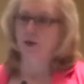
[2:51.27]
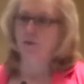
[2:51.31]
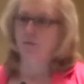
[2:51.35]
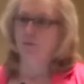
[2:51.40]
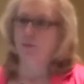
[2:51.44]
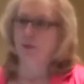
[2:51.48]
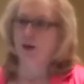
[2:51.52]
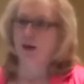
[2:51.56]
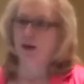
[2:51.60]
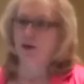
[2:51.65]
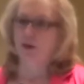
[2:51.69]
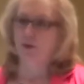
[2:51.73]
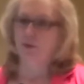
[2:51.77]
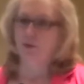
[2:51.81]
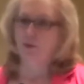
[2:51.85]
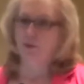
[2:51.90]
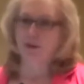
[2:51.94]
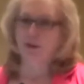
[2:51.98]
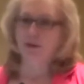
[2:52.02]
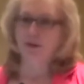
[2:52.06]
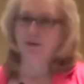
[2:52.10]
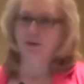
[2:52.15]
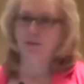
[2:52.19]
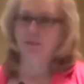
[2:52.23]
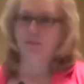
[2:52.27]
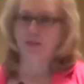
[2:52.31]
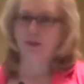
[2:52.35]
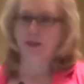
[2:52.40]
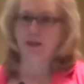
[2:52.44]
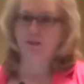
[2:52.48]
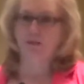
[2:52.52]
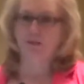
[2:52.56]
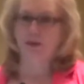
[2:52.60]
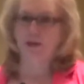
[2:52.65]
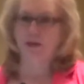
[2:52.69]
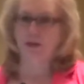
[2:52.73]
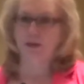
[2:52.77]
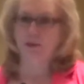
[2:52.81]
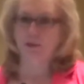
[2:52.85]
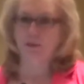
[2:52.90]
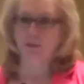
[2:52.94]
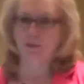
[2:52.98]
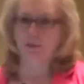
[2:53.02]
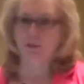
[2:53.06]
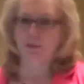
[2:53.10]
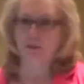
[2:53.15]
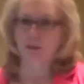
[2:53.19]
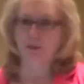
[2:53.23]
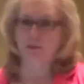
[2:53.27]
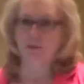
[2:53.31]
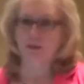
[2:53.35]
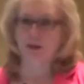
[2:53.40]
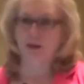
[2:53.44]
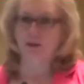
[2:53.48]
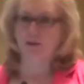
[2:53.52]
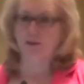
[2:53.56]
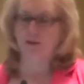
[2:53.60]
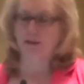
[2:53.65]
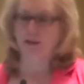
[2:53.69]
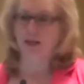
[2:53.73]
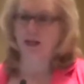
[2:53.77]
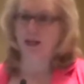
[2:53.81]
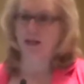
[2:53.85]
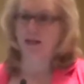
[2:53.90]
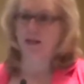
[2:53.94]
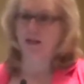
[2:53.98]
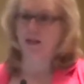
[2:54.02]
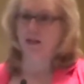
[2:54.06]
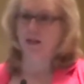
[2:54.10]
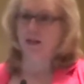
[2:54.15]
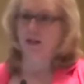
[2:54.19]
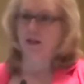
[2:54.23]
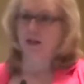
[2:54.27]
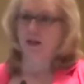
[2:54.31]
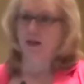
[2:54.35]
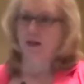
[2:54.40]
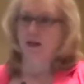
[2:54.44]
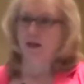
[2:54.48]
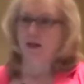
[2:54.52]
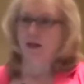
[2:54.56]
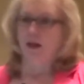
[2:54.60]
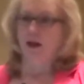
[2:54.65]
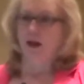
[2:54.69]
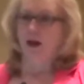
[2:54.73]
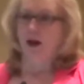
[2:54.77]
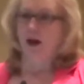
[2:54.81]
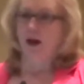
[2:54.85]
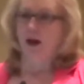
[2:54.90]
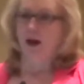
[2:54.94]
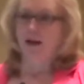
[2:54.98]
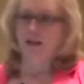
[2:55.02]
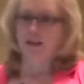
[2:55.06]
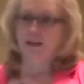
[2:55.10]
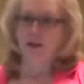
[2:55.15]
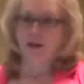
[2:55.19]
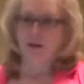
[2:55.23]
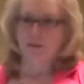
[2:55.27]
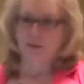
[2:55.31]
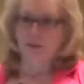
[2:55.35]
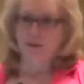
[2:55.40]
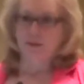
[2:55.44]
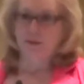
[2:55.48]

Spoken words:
But one of the big variables we found that I thought was